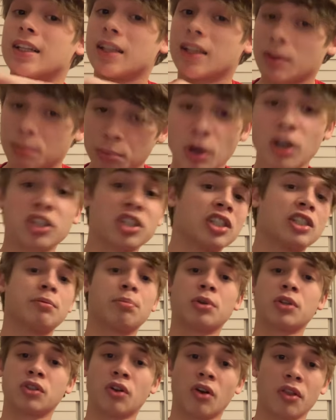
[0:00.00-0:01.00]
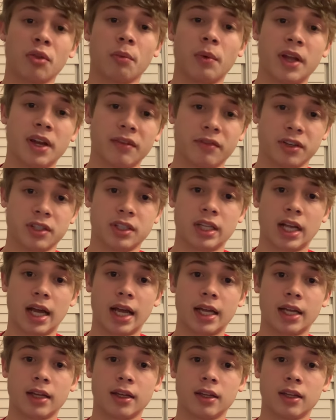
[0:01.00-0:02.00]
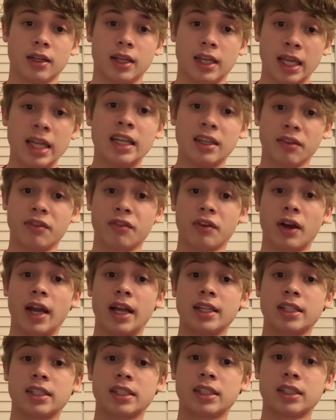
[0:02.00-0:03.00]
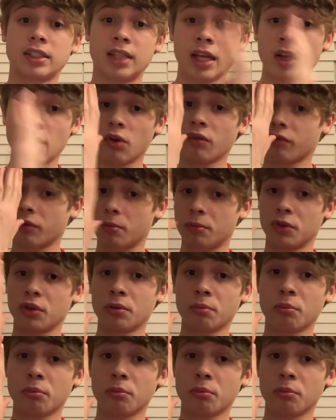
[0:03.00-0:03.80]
The Prussians push all the way to Versailles, into France. They go from their